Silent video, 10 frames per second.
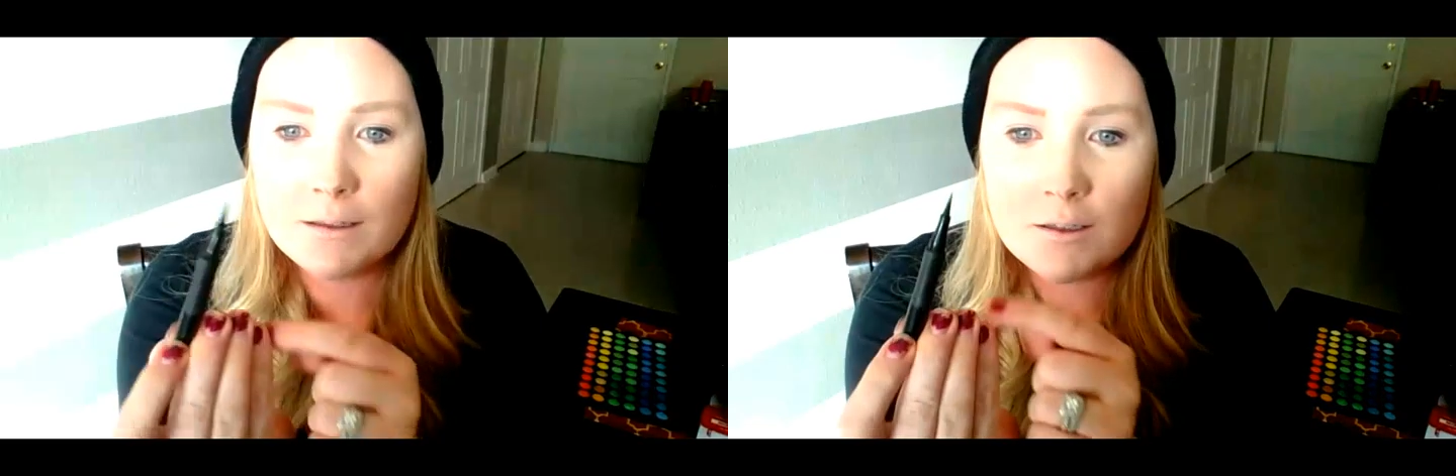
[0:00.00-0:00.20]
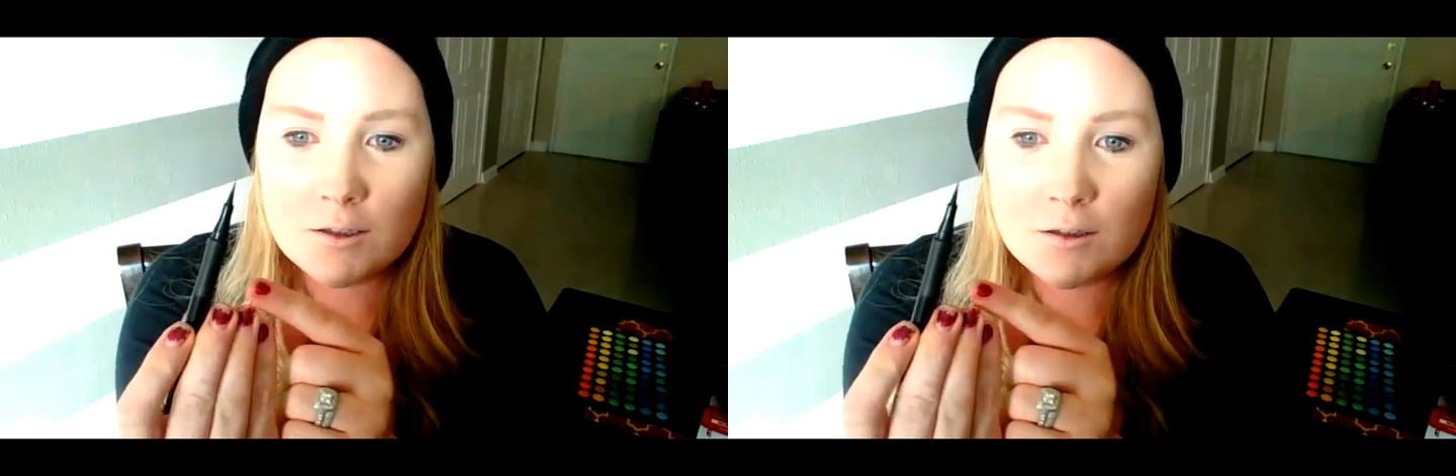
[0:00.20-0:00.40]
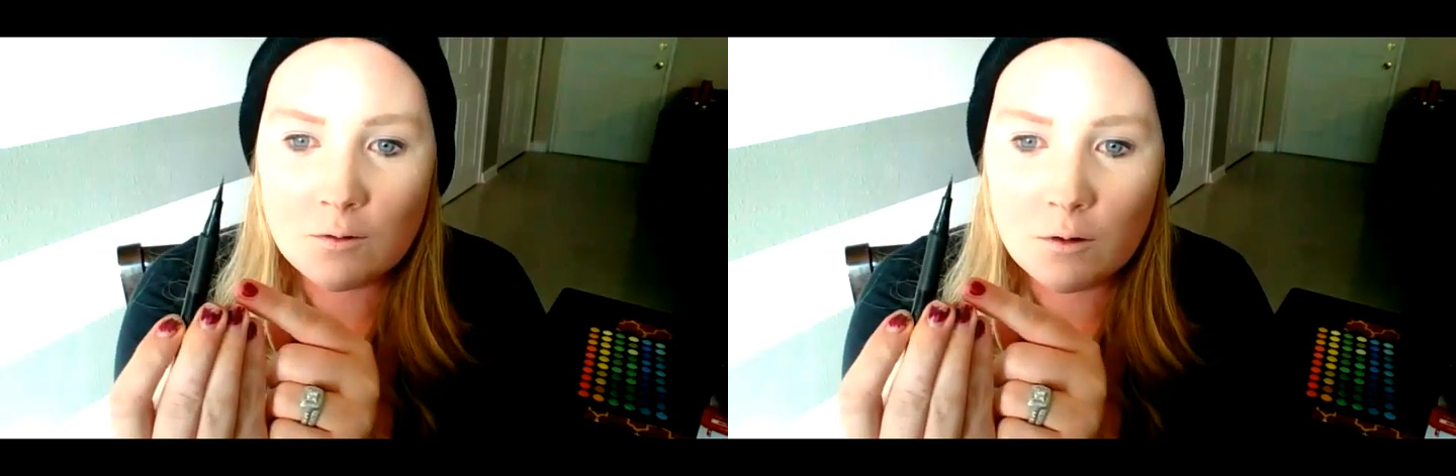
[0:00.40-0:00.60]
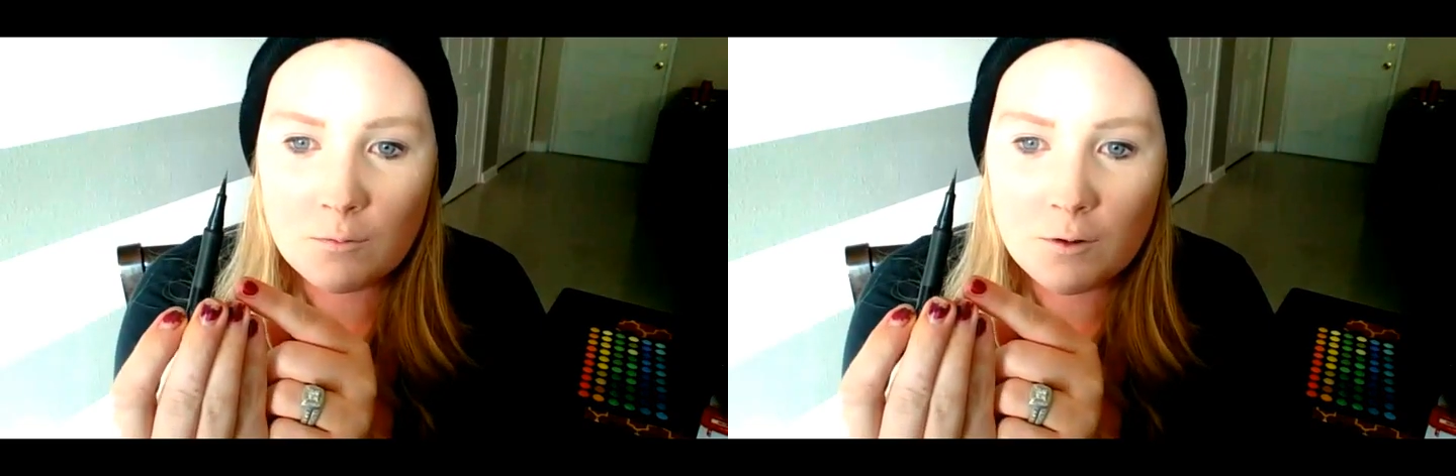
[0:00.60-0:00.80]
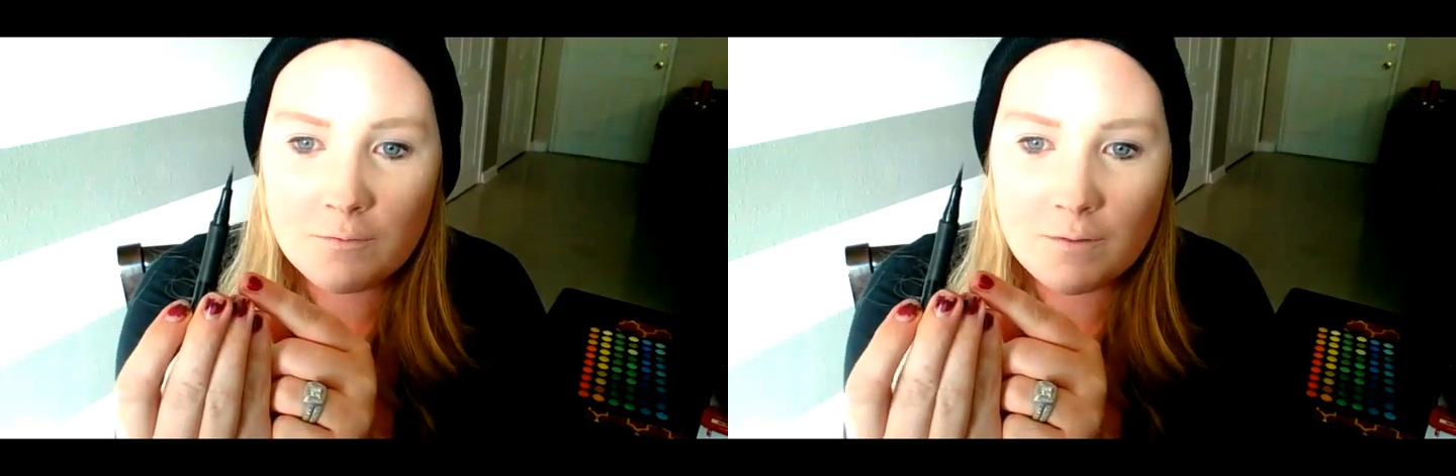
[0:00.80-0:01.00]
just a
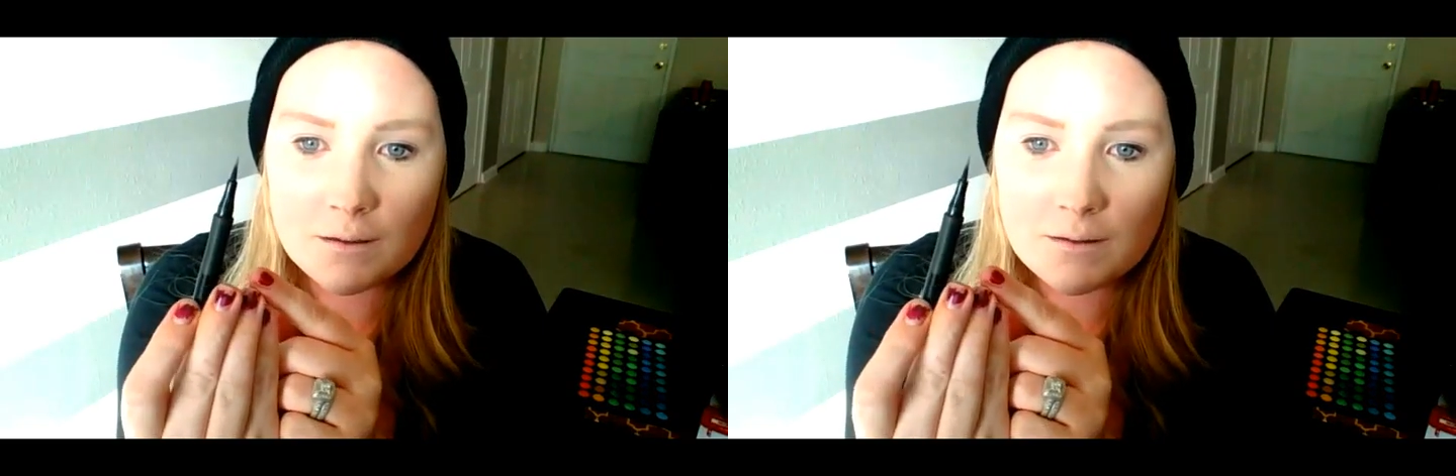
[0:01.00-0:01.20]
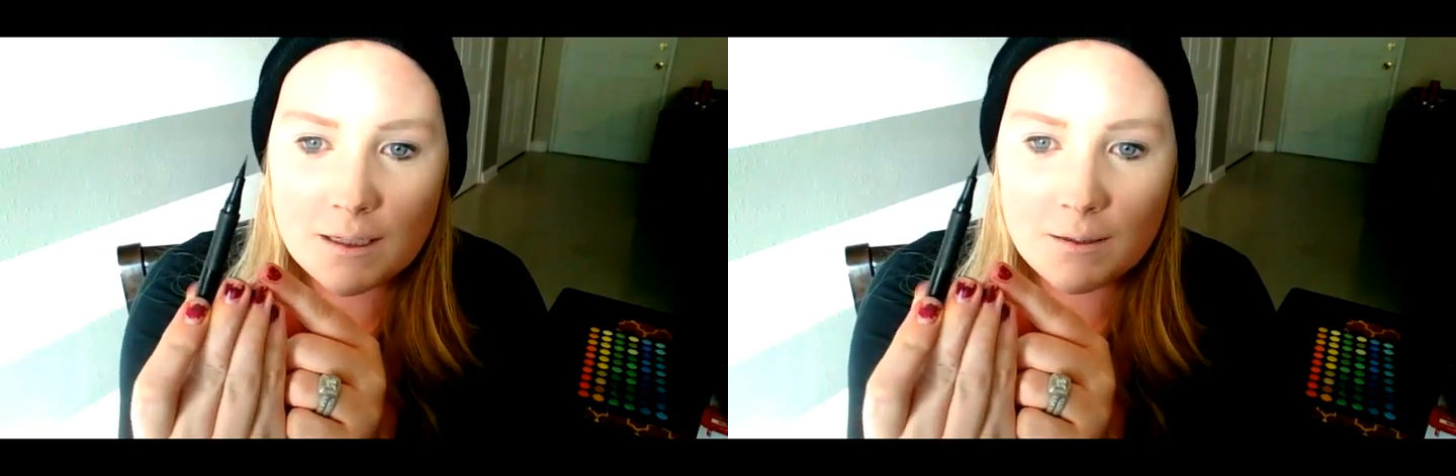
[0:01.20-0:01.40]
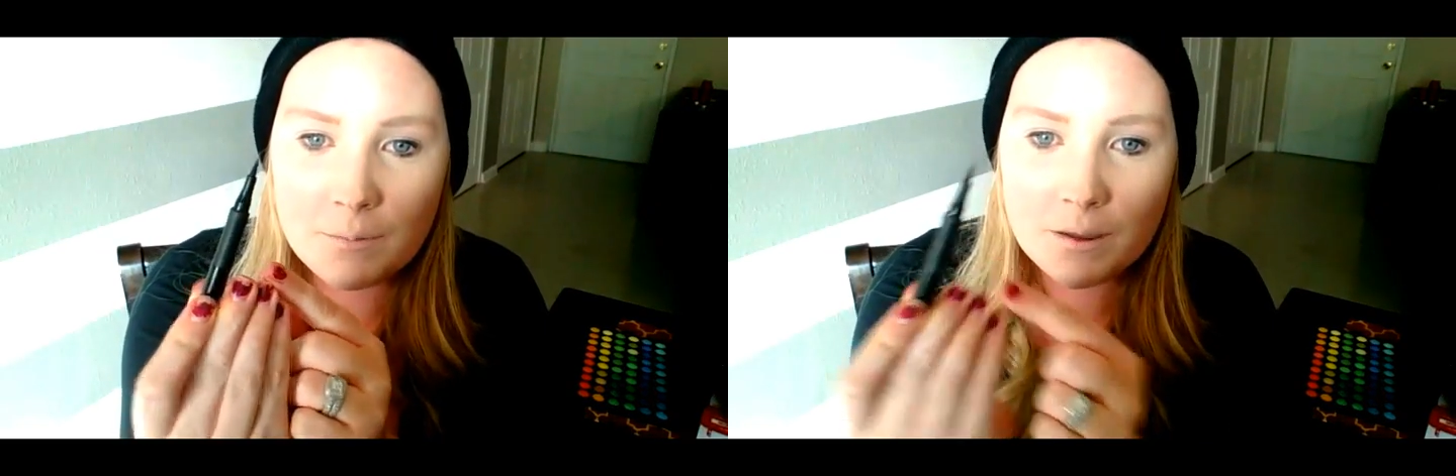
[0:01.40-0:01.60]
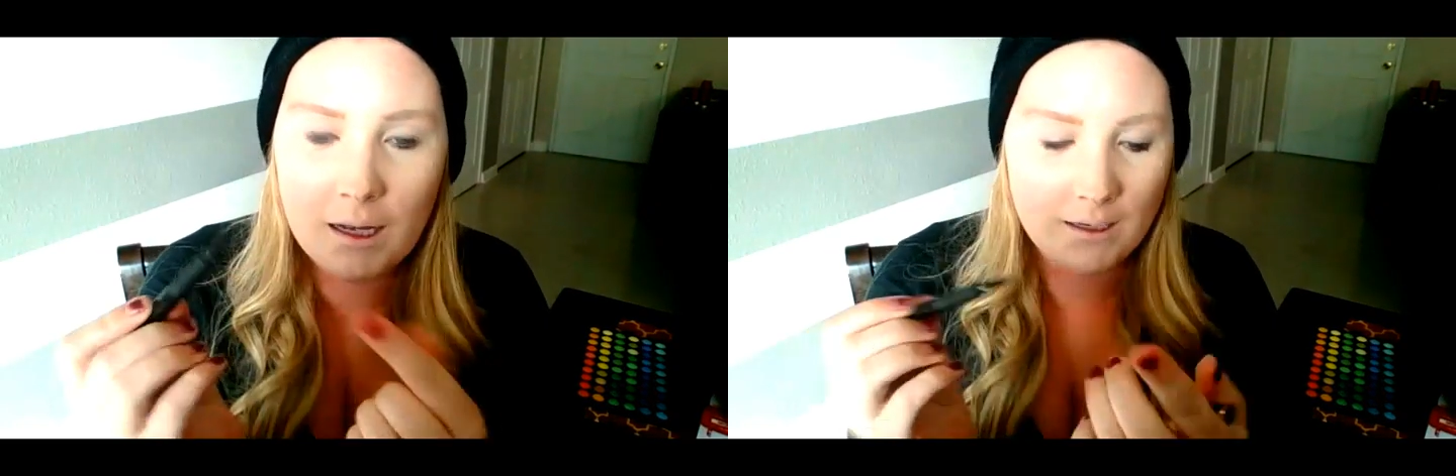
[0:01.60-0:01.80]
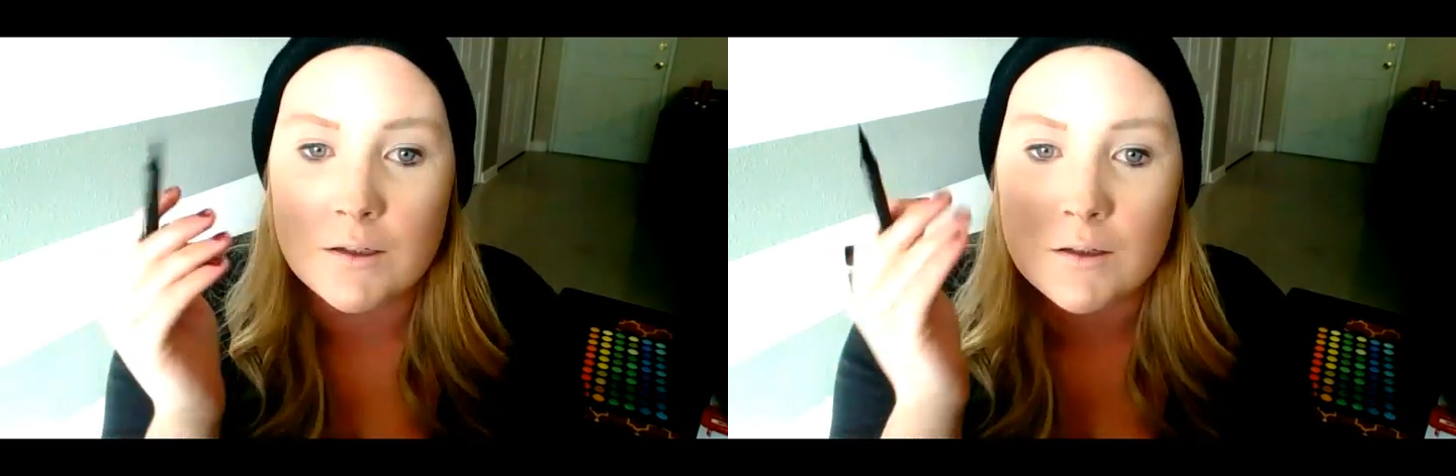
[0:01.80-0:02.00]
normal felt tip
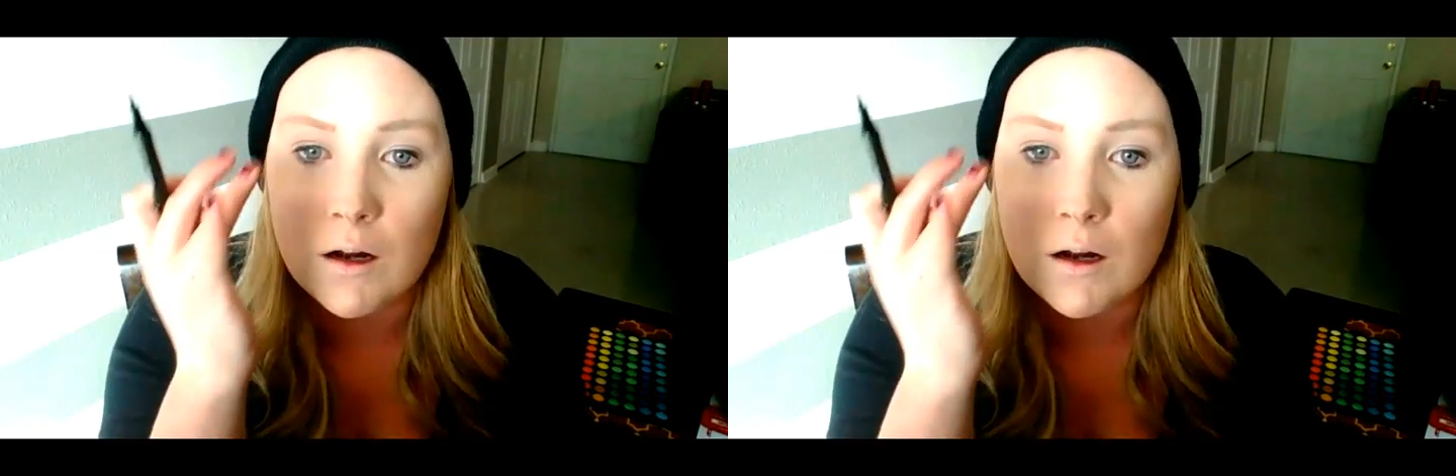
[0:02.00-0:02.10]
liner.